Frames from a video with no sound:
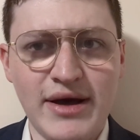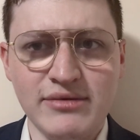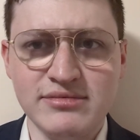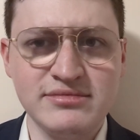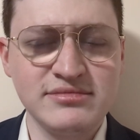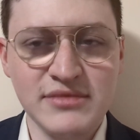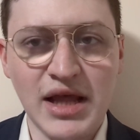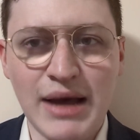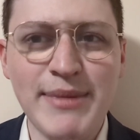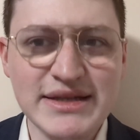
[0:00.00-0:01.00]
wow,
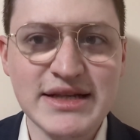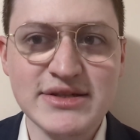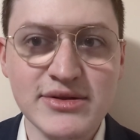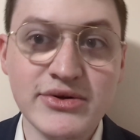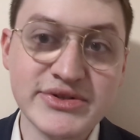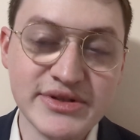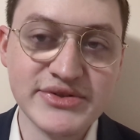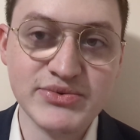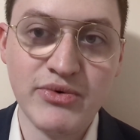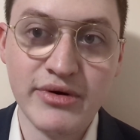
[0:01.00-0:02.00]
Hamas has lost
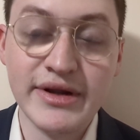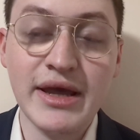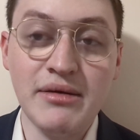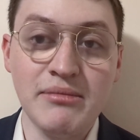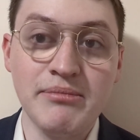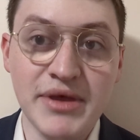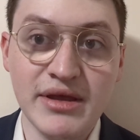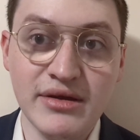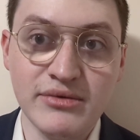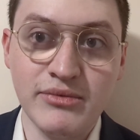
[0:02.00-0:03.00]
this war in a
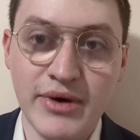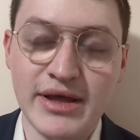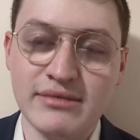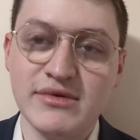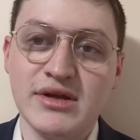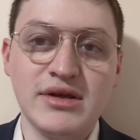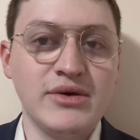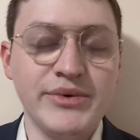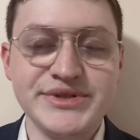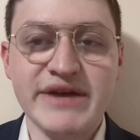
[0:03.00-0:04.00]
big way,
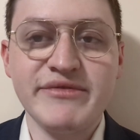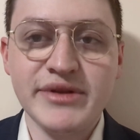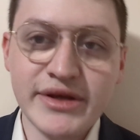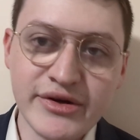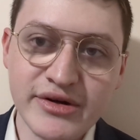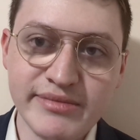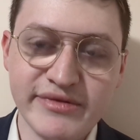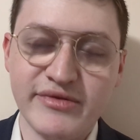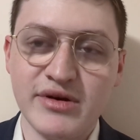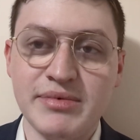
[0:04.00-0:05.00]
which you haven't really heard
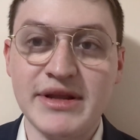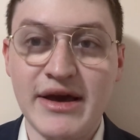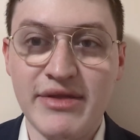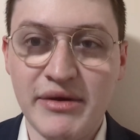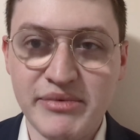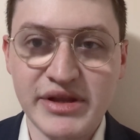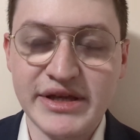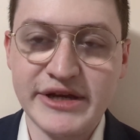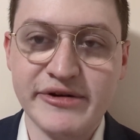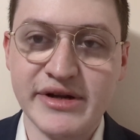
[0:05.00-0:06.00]
before. But now they
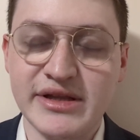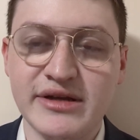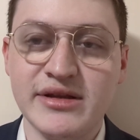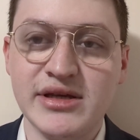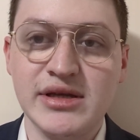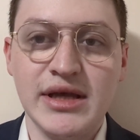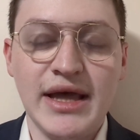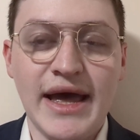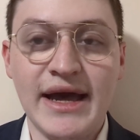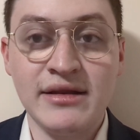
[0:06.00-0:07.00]
really hear it clearly,
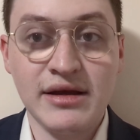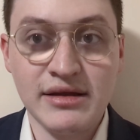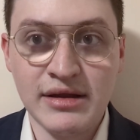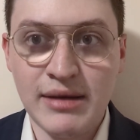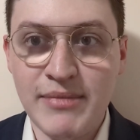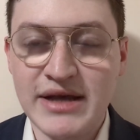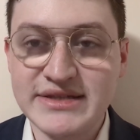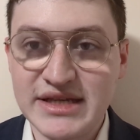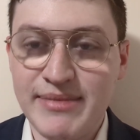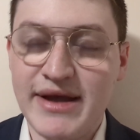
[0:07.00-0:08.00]
and
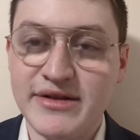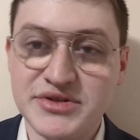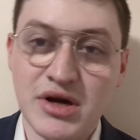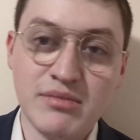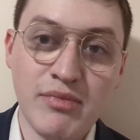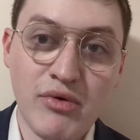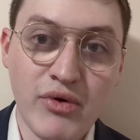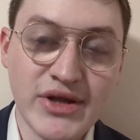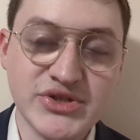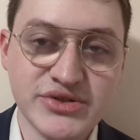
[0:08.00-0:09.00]
Hamas commanders are
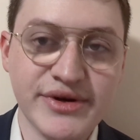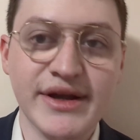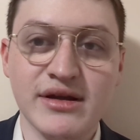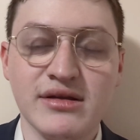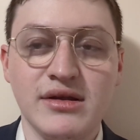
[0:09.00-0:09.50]
pressuring